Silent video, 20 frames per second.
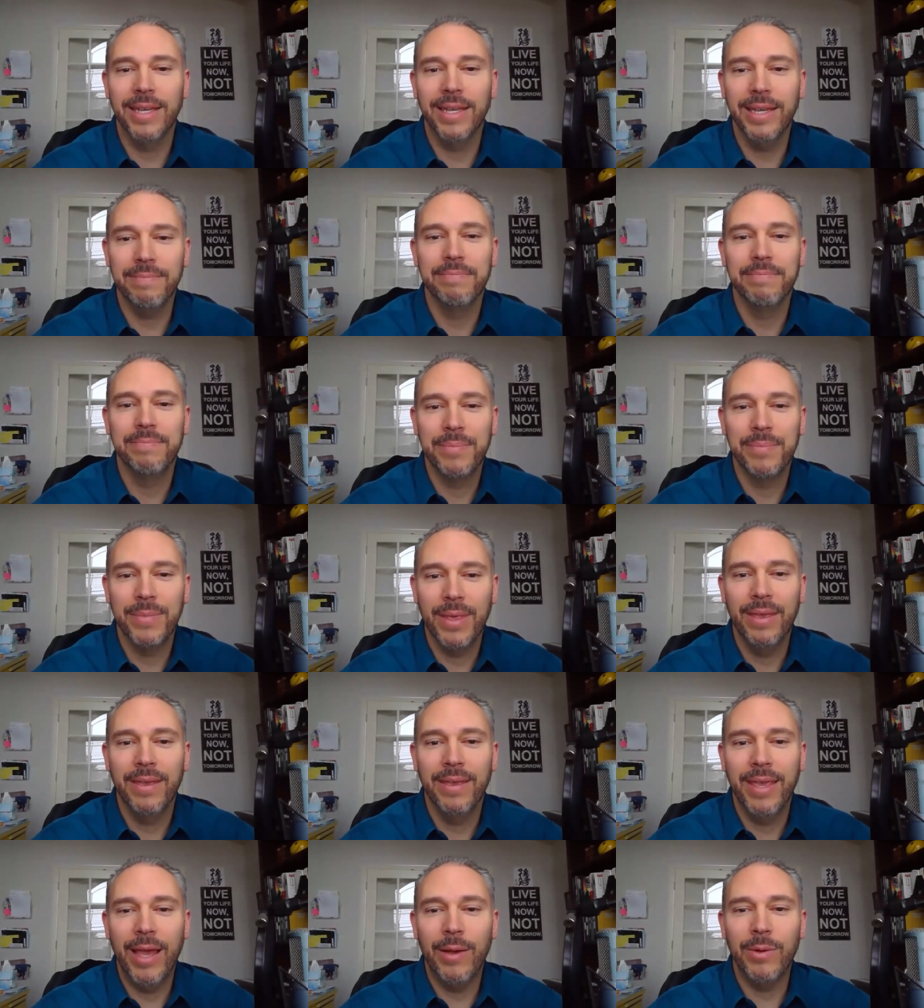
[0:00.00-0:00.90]
it.
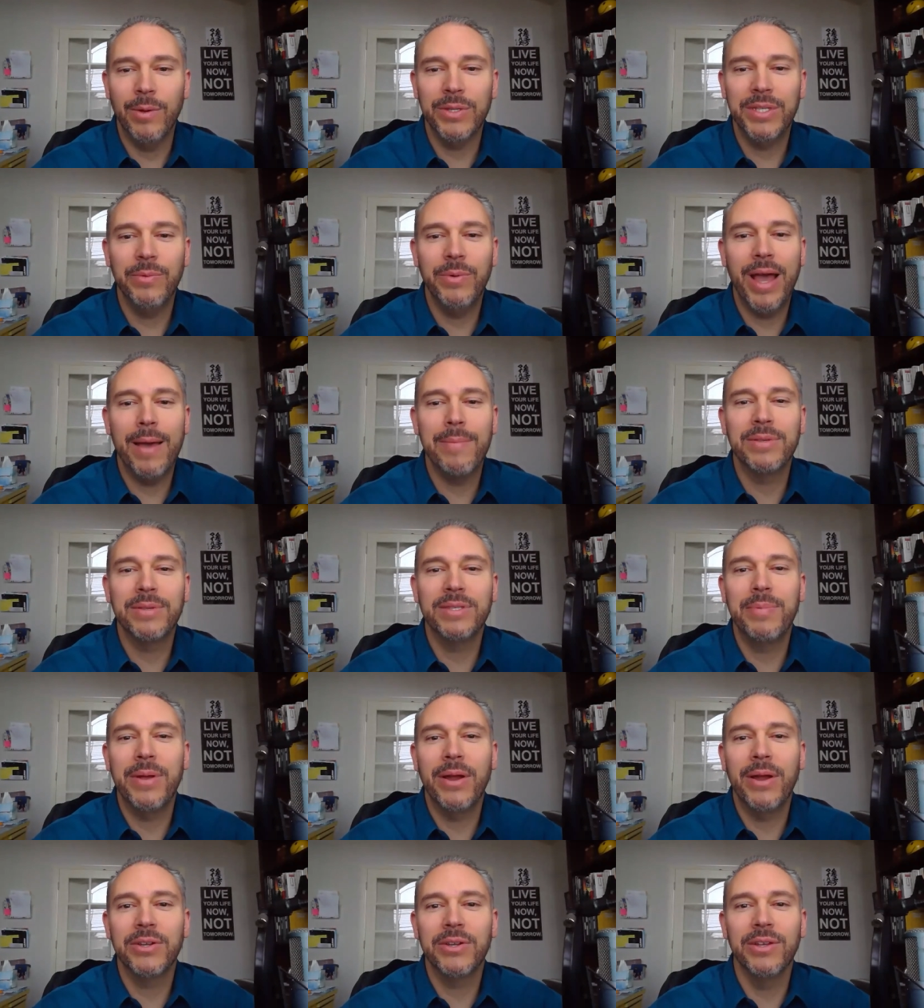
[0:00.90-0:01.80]
You're always. I'll see what happens to
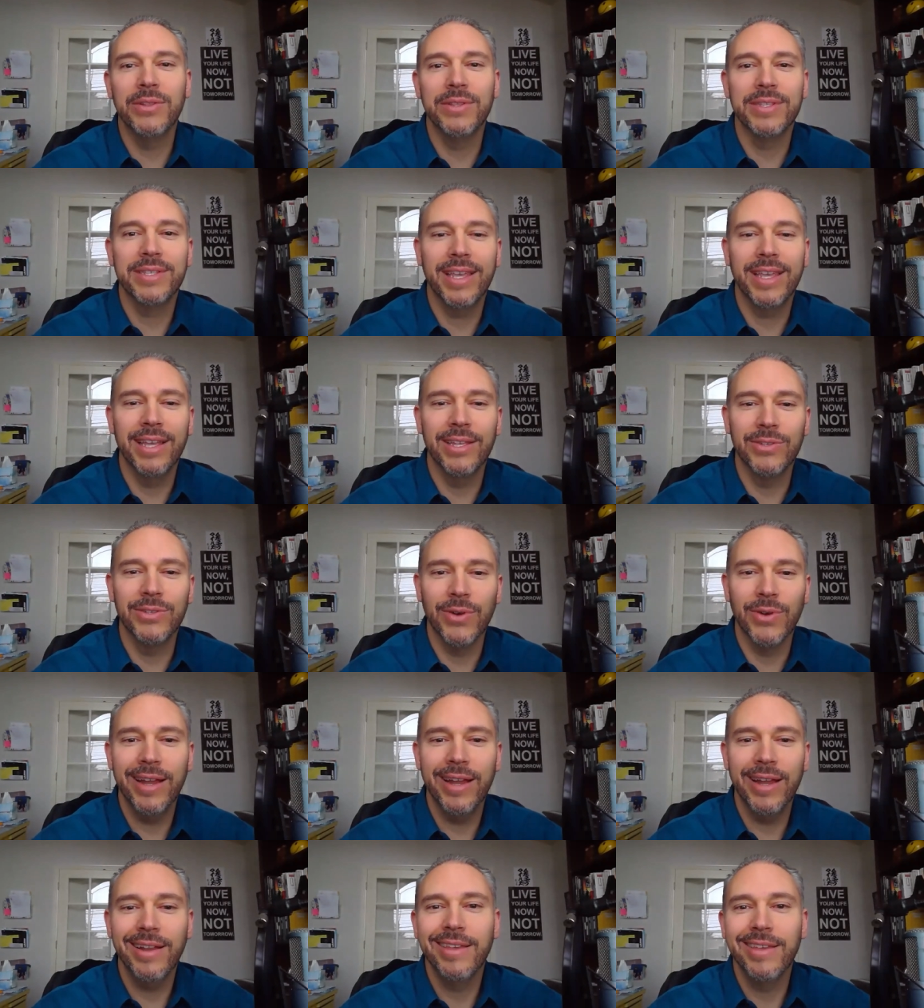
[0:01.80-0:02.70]
Paris Hilton's kids, oh.
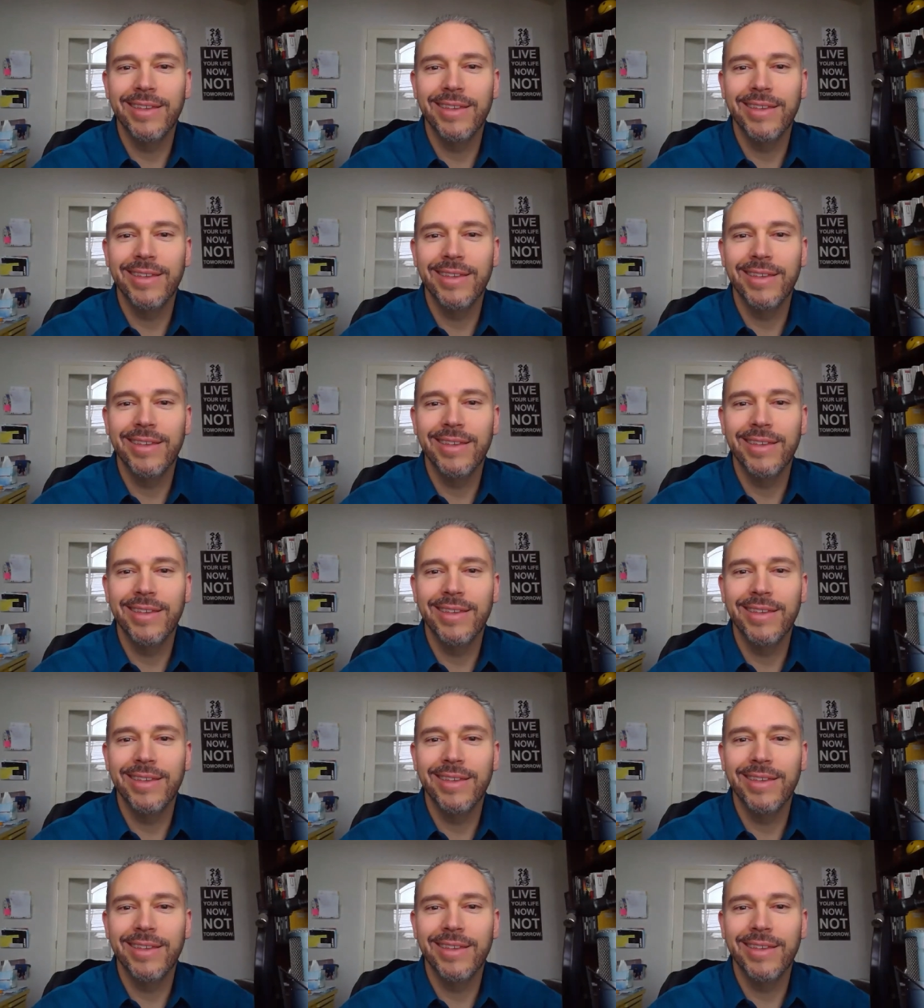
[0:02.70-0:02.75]
right?